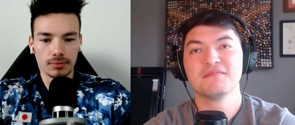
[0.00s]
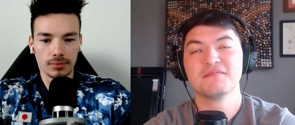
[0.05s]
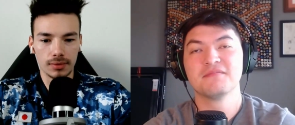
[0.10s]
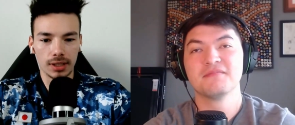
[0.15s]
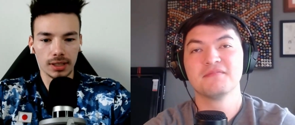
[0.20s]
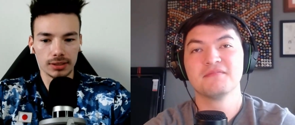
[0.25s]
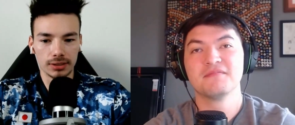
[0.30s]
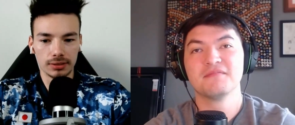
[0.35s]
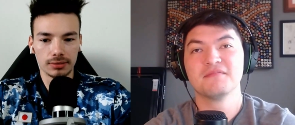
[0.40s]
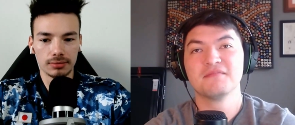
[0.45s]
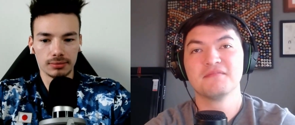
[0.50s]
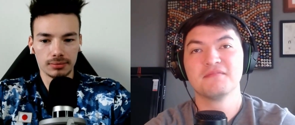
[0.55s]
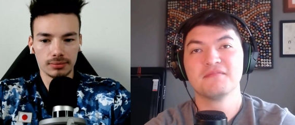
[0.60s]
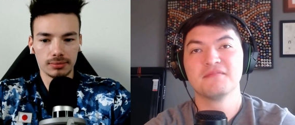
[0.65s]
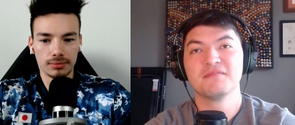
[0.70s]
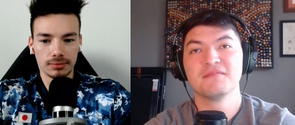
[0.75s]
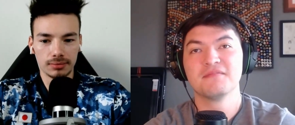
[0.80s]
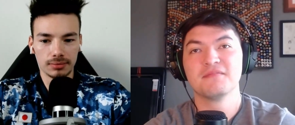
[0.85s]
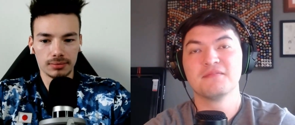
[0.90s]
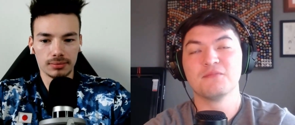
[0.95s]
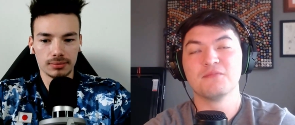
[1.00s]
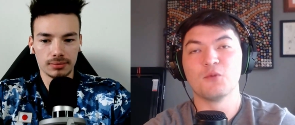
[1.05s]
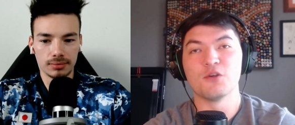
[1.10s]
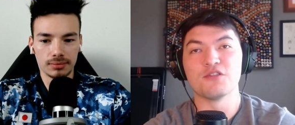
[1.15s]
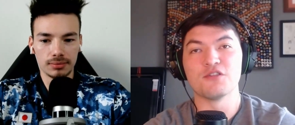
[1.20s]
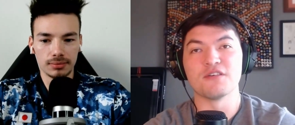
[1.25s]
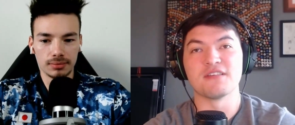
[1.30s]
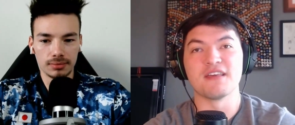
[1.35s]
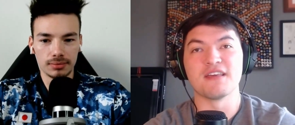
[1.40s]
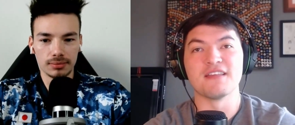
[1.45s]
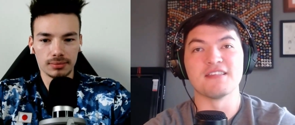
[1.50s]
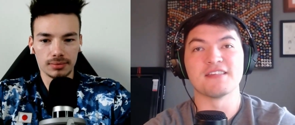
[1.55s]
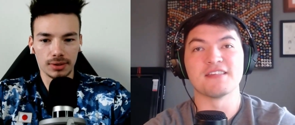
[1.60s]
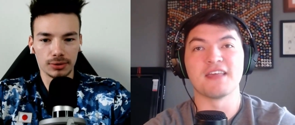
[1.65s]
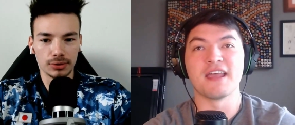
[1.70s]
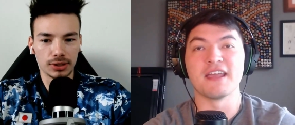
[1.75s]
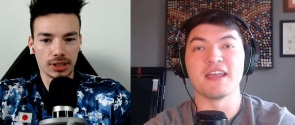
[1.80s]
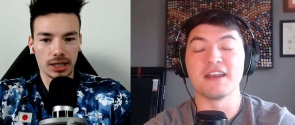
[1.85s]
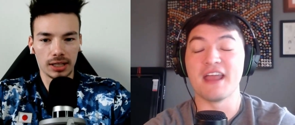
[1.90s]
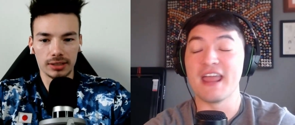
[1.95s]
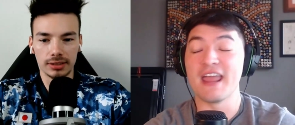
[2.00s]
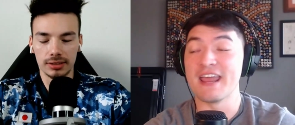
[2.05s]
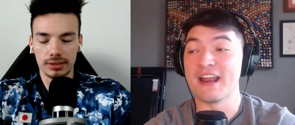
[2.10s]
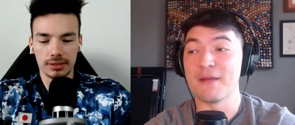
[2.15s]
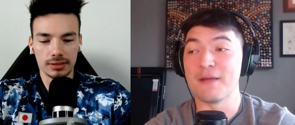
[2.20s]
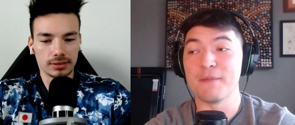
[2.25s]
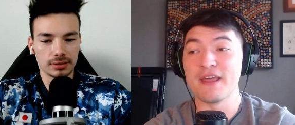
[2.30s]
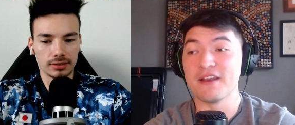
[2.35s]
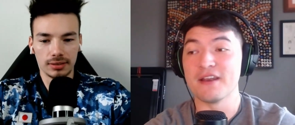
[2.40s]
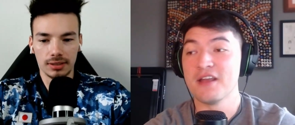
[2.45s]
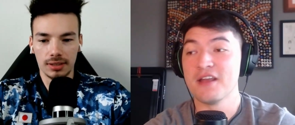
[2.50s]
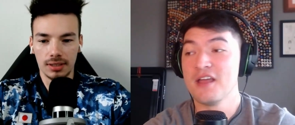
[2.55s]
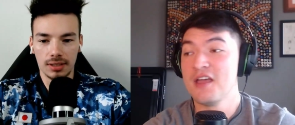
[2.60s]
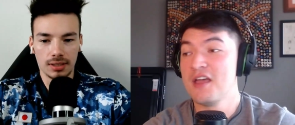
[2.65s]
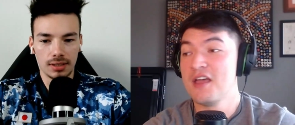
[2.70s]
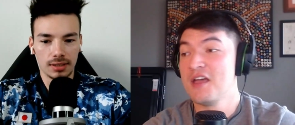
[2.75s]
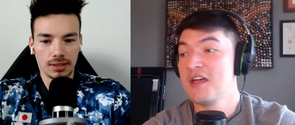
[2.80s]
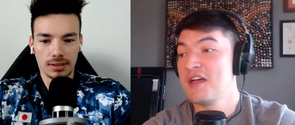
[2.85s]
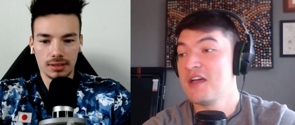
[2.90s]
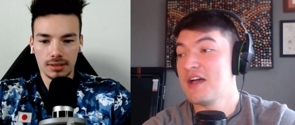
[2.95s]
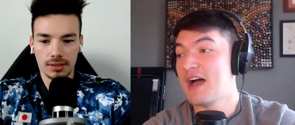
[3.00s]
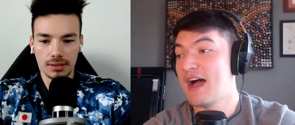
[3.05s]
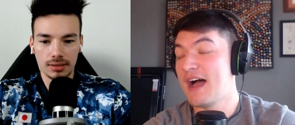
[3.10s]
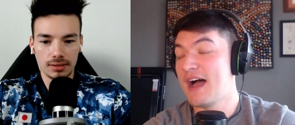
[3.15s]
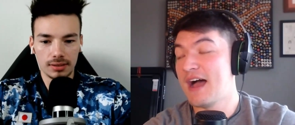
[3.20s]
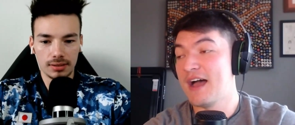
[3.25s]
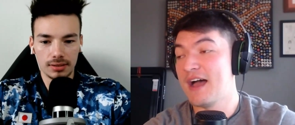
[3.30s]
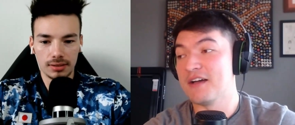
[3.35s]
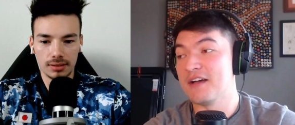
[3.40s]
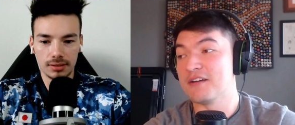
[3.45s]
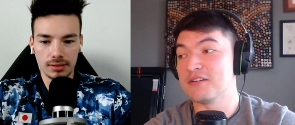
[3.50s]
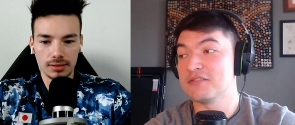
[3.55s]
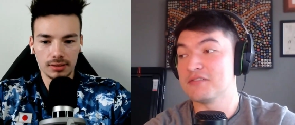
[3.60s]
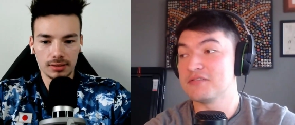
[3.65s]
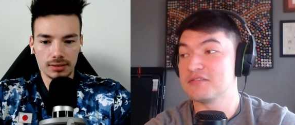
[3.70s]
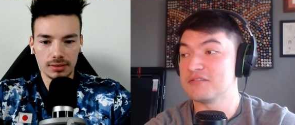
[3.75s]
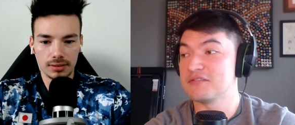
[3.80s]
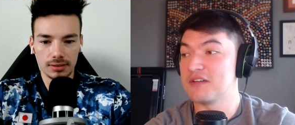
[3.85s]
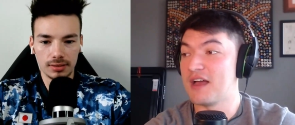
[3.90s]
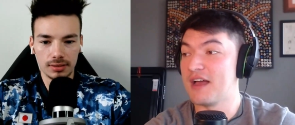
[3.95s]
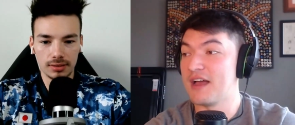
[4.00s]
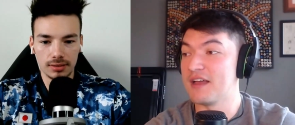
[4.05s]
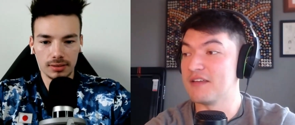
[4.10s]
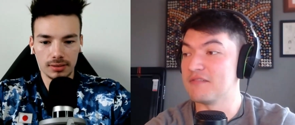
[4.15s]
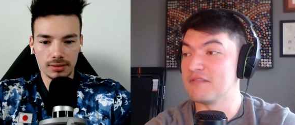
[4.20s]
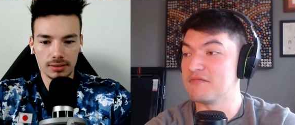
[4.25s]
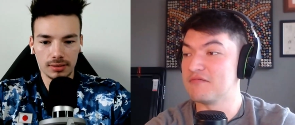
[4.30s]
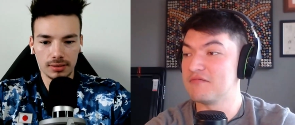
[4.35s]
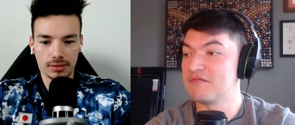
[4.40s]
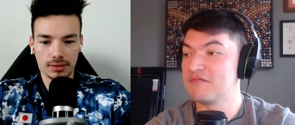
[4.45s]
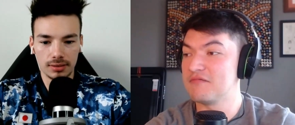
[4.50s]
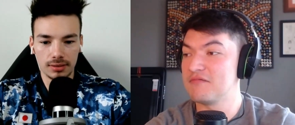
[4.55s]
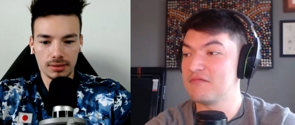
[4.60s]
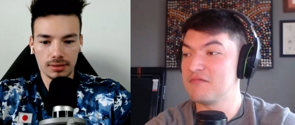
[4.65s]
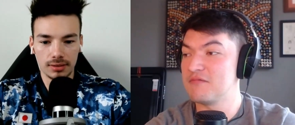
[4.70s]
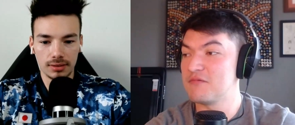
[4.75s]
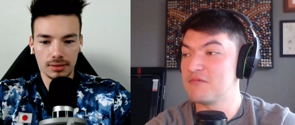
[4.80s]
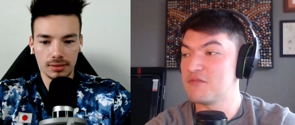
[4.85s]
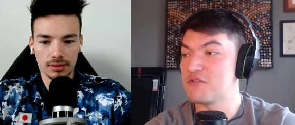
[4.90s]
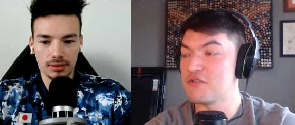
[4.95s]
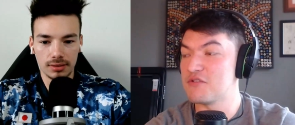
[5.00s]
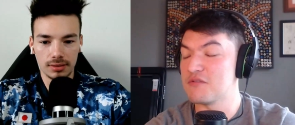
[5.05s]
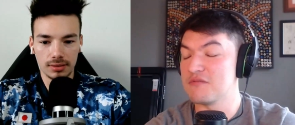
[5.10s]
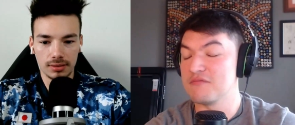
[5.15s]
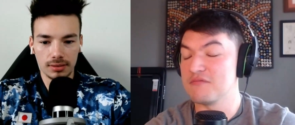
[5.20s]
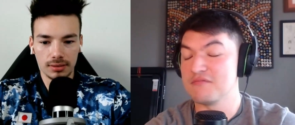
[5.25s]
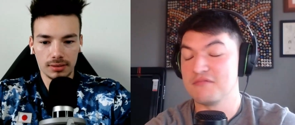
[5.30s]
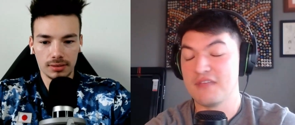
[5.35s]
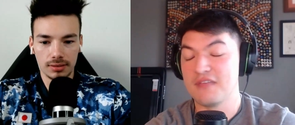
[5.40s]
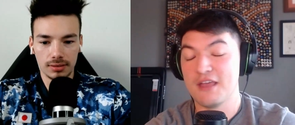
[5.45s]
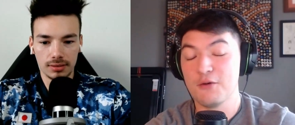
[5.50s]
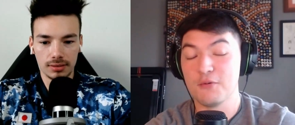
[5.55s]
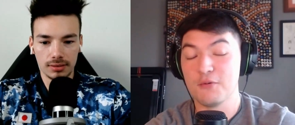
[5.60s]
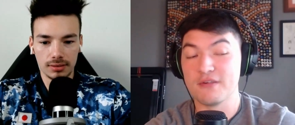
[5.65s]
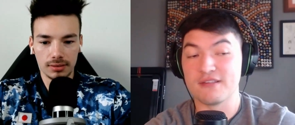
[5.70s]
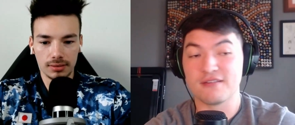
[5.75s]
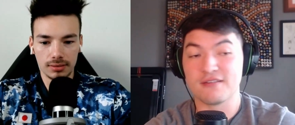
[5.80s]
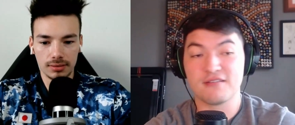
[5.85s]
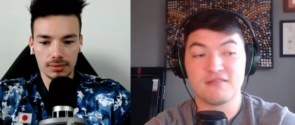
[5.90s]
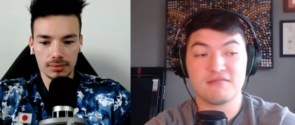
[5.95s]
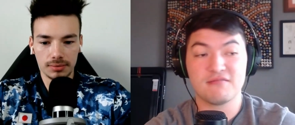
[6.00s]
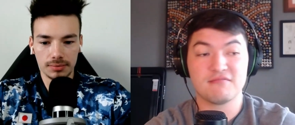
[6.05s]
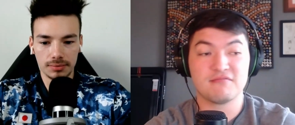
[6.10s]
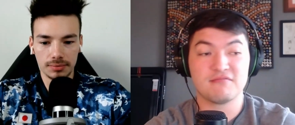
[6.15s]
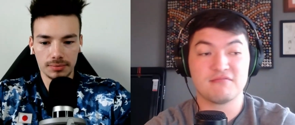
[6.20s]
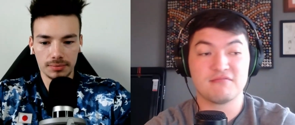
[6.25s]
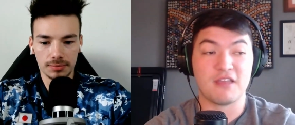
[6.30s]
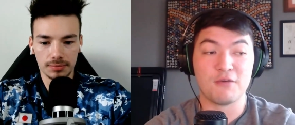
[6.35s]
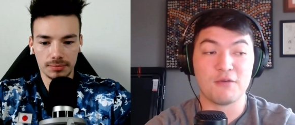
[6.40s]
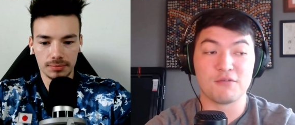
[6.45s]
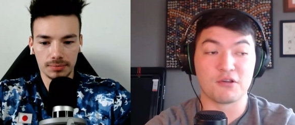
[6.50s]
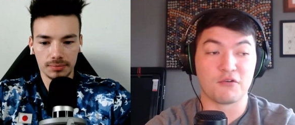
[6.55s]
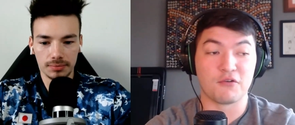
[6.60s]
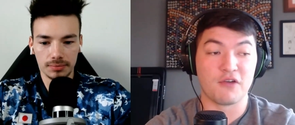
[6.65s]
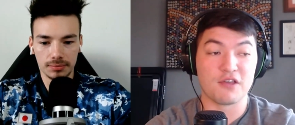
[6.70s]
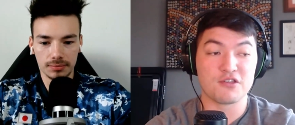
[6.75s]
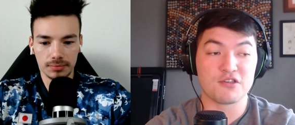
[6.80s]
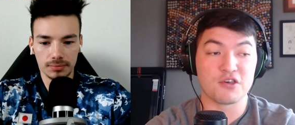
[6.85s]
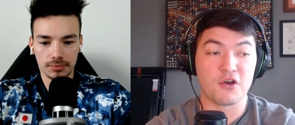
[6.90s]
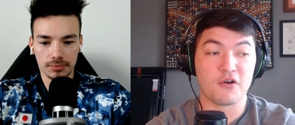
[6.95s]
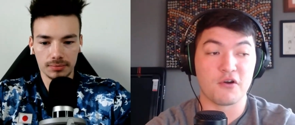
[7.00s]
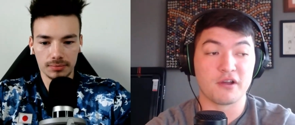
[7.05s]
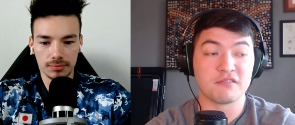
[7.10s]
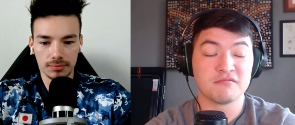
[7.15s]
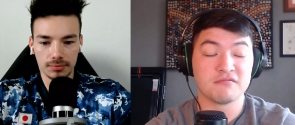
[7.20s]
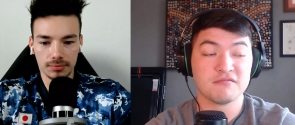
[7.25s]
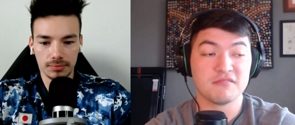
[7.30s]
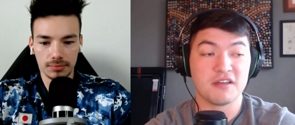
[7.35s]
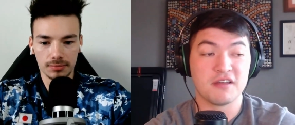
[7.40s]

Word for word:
Speaker 1: Yes, which is insane. Those Guys, and I mean, uh, I it was it was a great showing.